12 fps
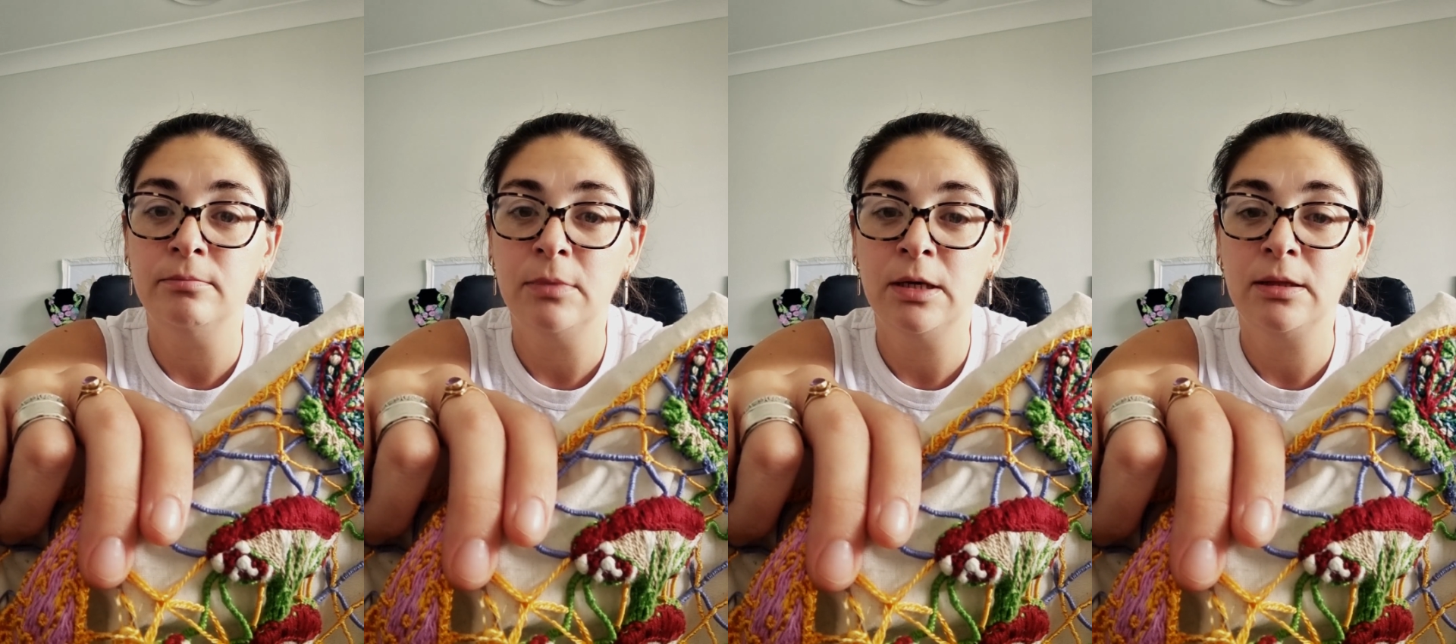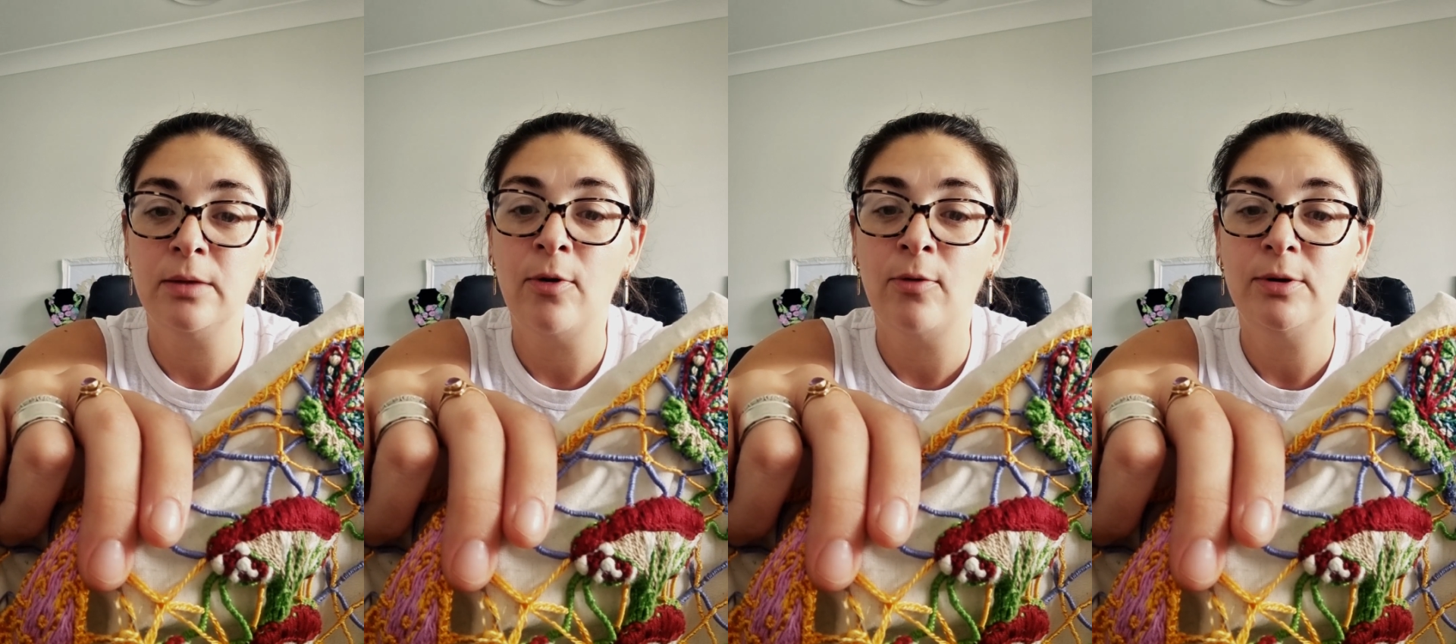at the
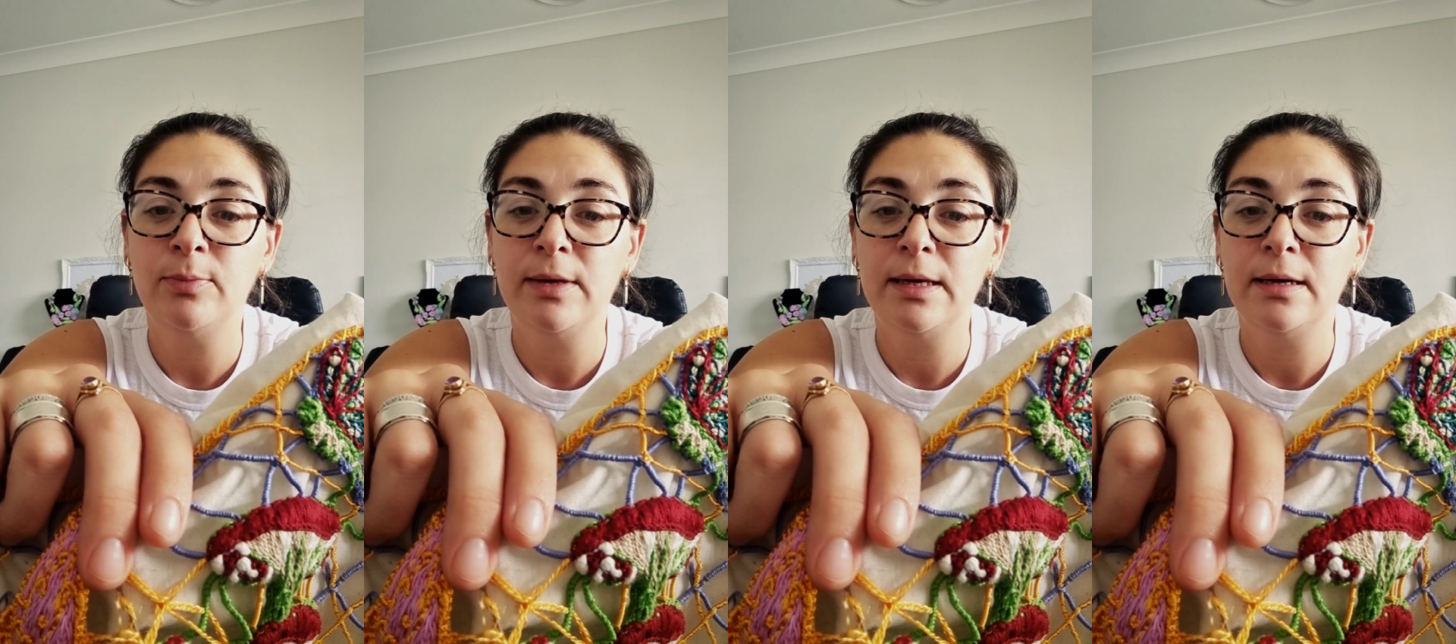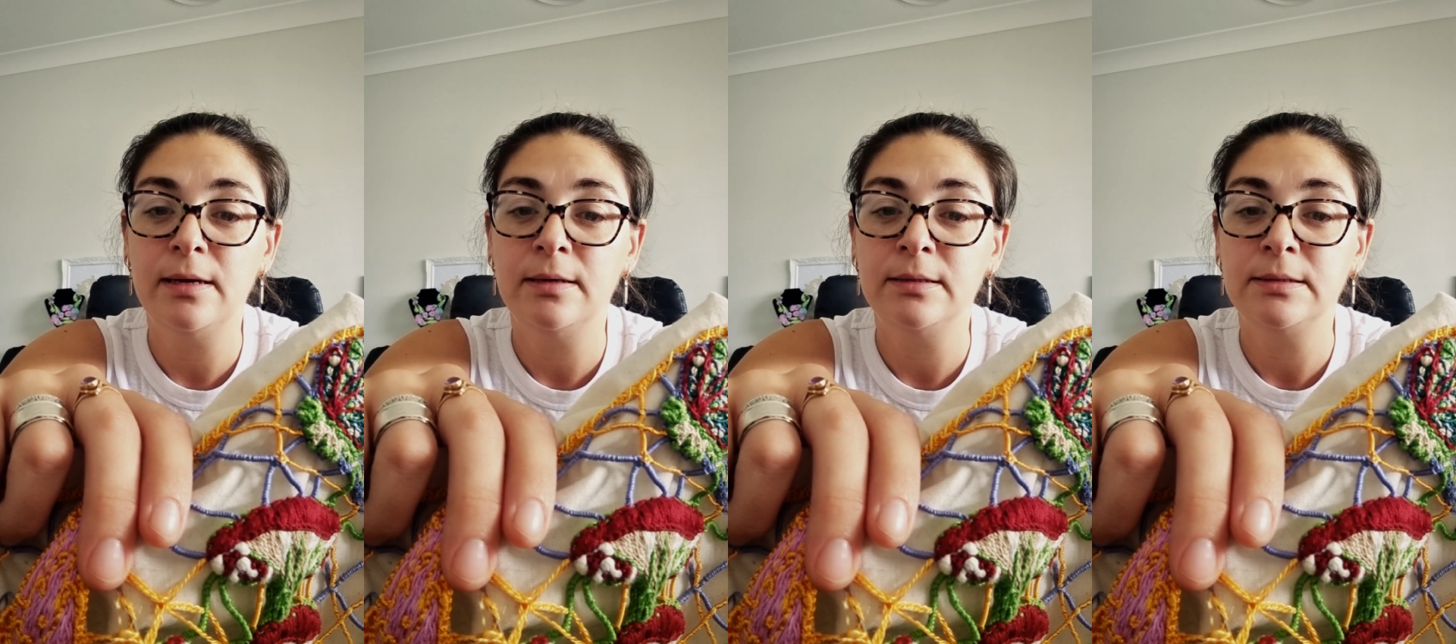moment
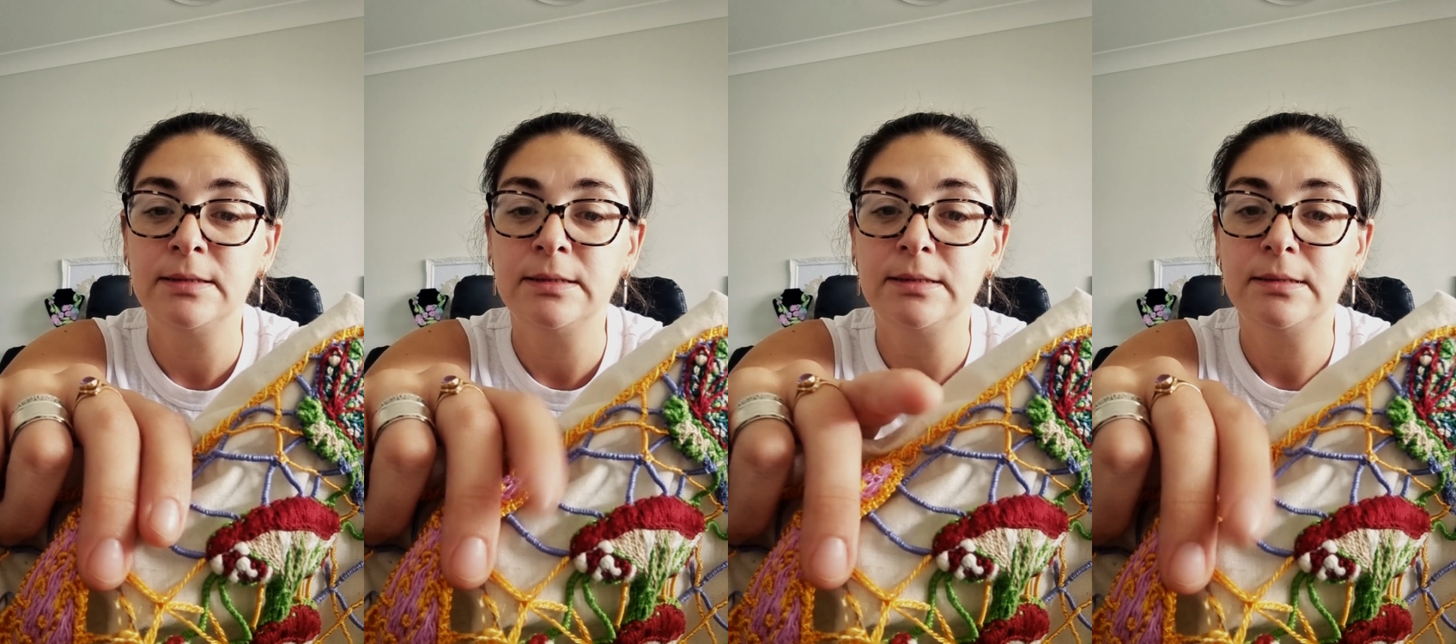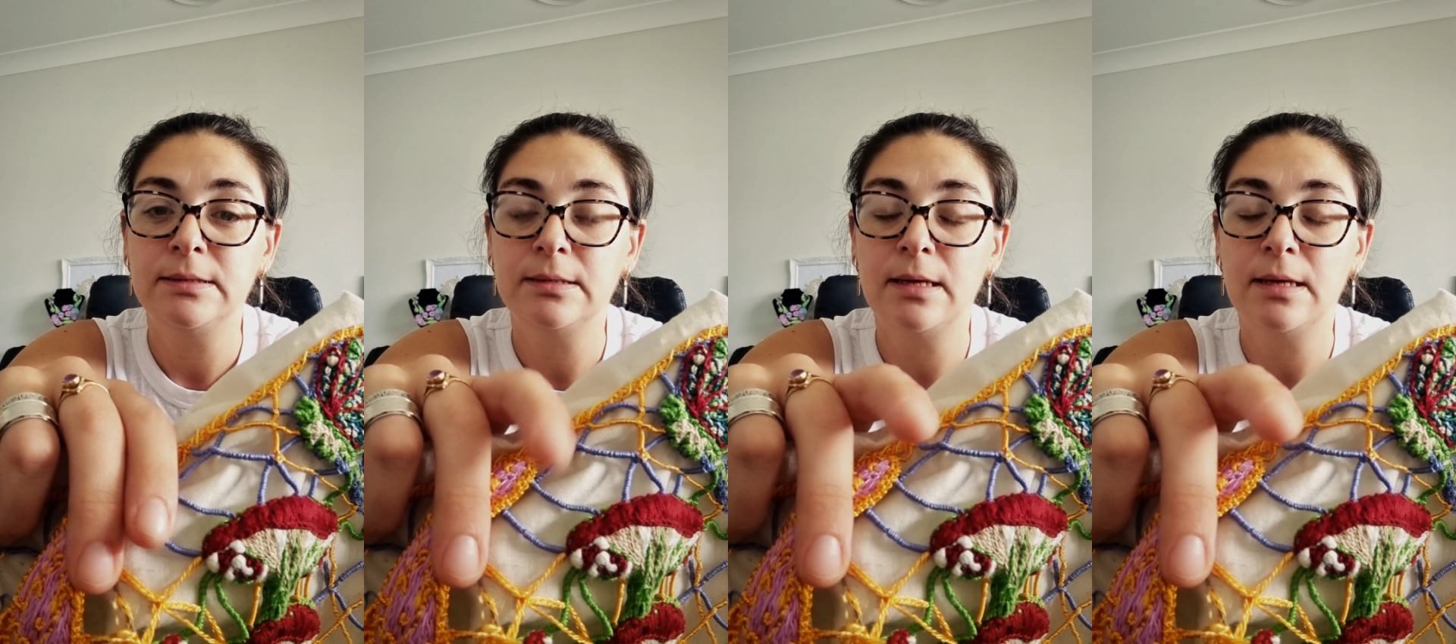because